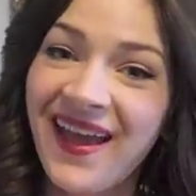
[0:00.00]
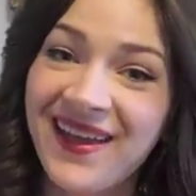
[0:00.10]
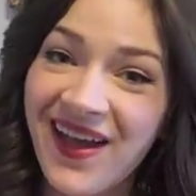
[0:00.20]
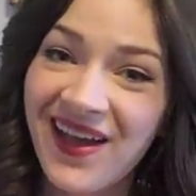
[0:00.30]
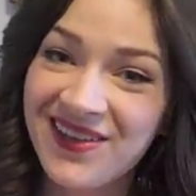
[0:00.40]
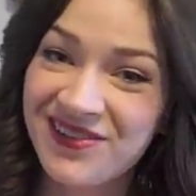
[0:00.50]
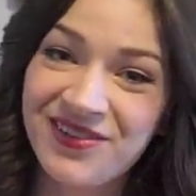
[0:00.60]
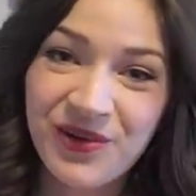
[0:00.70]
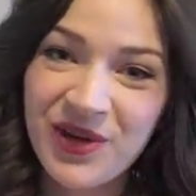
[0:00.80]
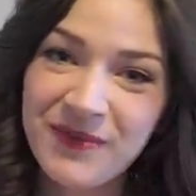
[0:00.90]
Hey guys,
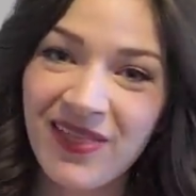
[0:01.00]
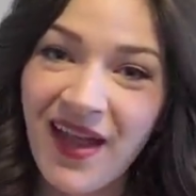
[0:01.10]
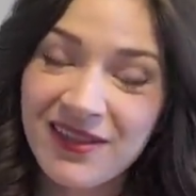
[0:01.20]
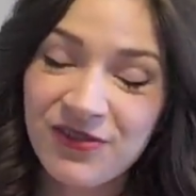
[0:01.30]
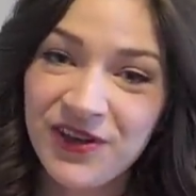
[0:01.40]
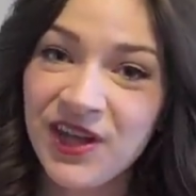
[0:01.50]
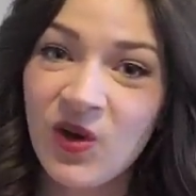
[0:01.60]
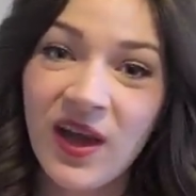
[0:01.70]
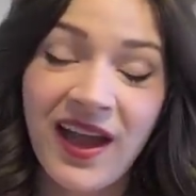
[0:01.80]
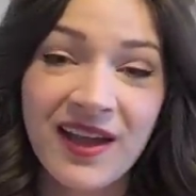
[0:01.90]
so in my last
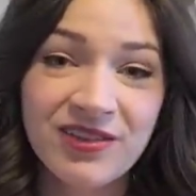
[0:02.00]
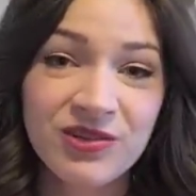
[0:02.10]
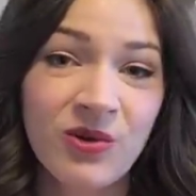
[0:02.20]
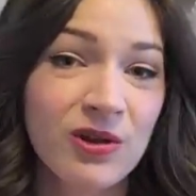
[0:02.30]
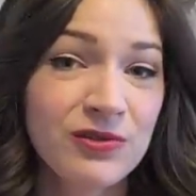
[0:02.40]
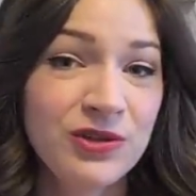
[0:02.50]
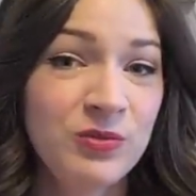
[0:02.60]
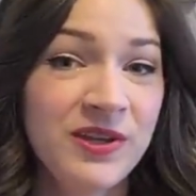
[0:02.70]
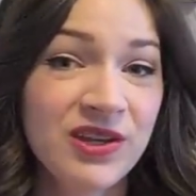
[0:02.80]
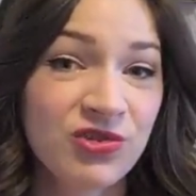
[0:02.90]
video I asked you all if
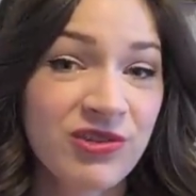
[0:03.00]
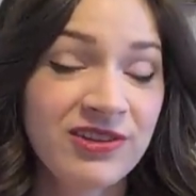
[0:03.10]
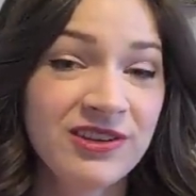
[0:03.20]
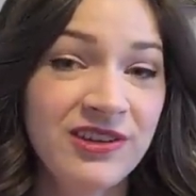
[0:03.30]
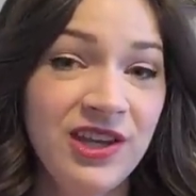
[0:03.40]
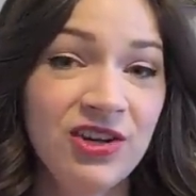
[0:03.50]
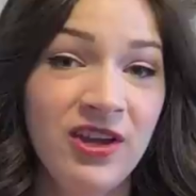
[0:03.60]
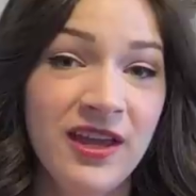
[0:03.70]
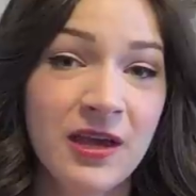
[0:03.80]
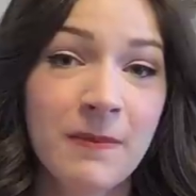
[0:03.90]
you'd be interested in
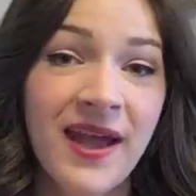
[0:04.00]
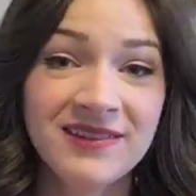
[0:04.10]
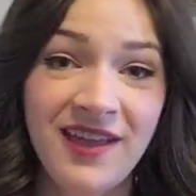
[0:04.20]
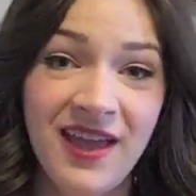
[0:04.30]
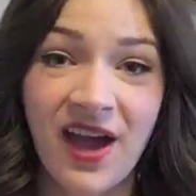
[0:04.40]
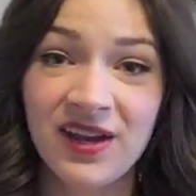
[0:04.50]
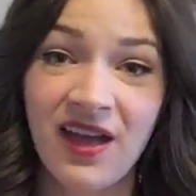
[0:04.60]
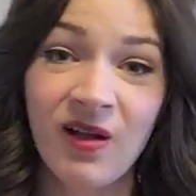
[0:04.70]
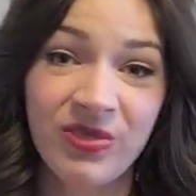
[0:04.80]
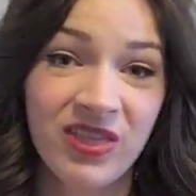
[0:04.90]
hearing my take on
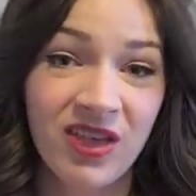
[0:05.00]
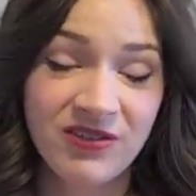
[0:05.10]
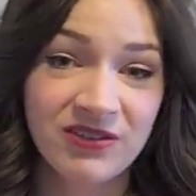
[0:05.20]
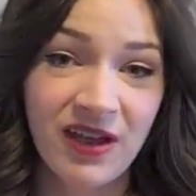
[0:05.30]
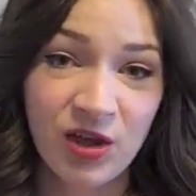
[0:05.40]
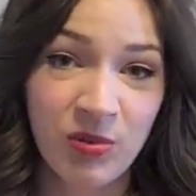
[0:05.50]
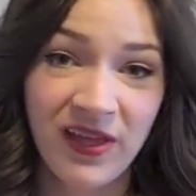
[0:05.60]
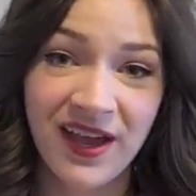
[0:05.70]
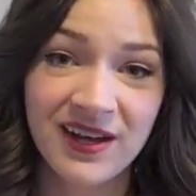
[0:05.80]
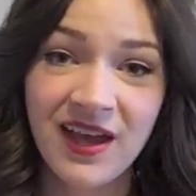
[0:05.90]
a healthy lifestyle
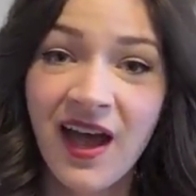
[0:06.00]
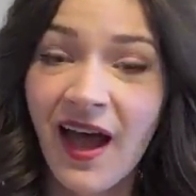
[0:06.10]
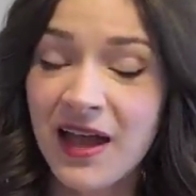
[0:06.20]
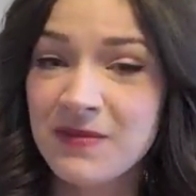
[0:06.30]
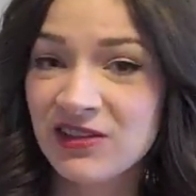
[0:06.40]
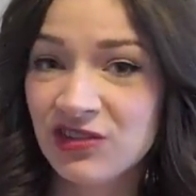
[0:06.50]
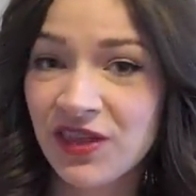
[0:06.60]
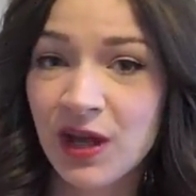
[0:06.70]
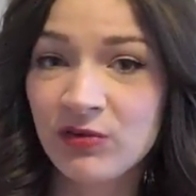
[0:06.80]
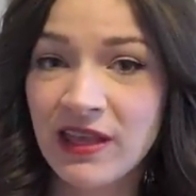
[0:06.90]
plan. I
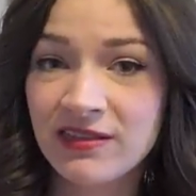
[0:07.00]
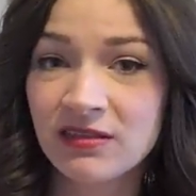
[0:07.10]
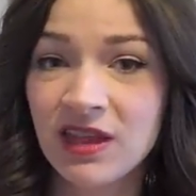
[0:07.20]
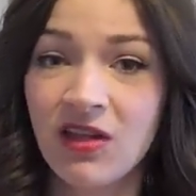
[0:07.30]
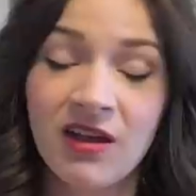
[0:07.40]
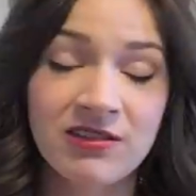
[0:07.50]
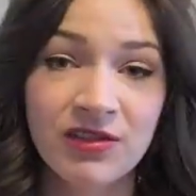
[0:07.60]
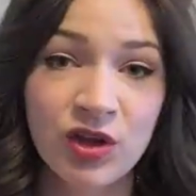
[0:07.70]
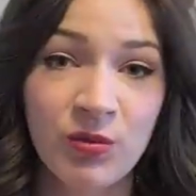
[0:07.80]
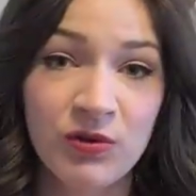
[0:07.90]
mentioned that I recently lost
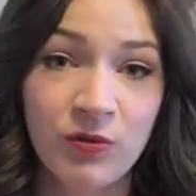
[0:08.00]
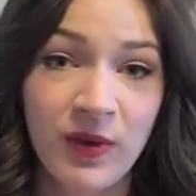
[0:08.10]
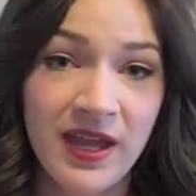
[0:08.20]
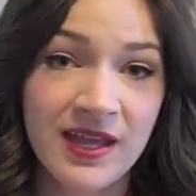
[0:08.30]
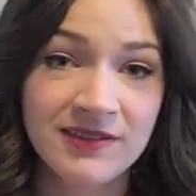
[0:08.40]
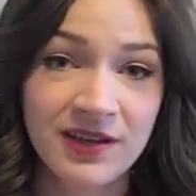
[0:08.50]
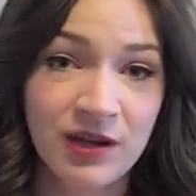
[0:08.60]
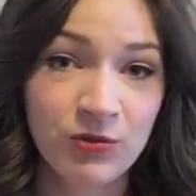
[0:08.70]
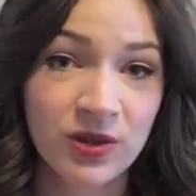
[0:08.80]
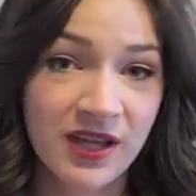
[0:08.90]
a little bit of weight
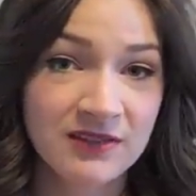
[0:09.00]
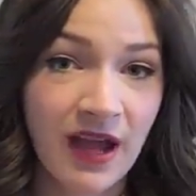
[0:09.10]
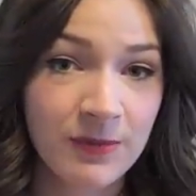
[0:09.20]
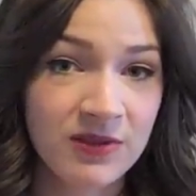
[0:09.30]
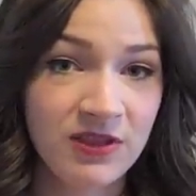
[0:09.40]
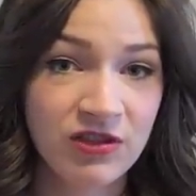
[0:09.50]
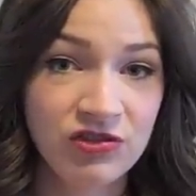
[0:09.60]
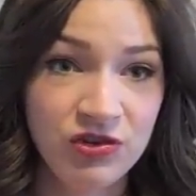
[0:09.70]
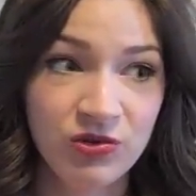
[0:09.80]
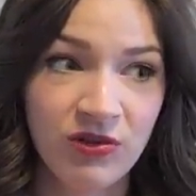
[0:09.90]
and I really adapted
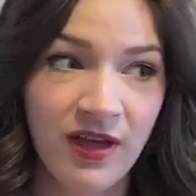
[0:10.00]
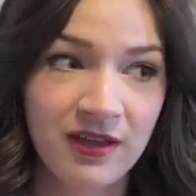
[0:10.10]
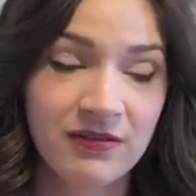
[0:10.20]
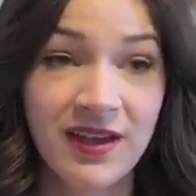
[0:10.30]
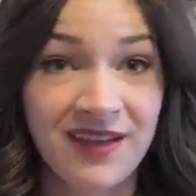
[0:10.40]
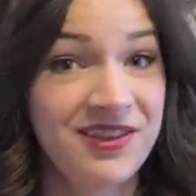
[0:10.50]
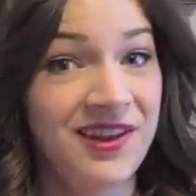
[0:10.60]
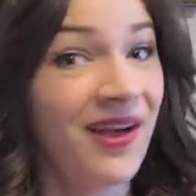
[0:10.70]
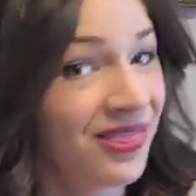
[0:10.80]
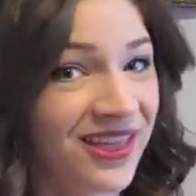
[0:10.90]
this new, like I
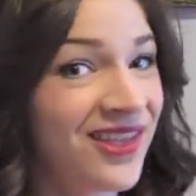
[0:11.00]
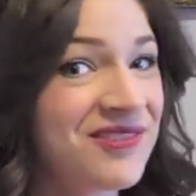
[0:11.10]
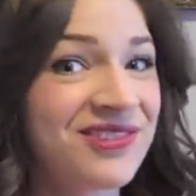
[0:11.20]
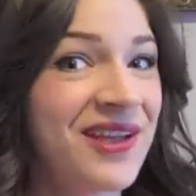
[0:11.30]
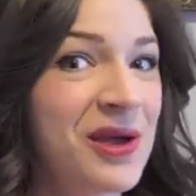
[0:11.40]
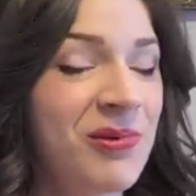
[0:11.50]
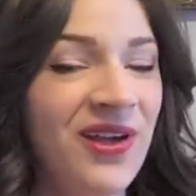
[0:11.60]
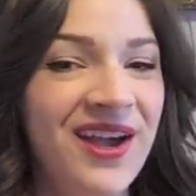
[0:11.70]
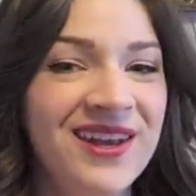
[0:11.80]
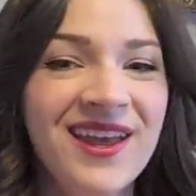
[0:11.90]
said, healthy lifestyle
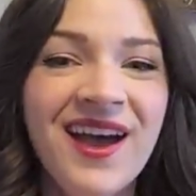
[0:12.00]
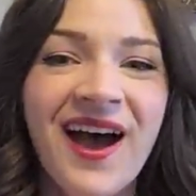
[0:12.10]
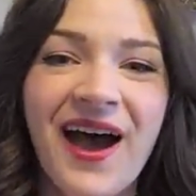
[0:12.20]
plan